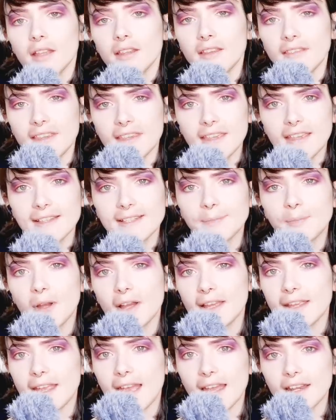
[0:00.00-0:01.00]
The thing is,
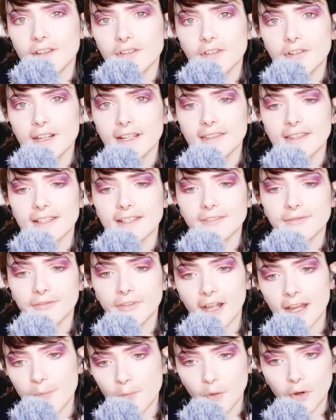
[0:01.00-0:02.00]
by entering this
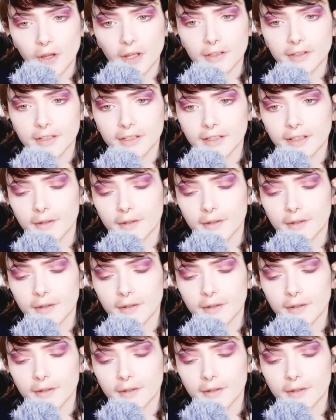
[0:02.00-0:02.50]
framework,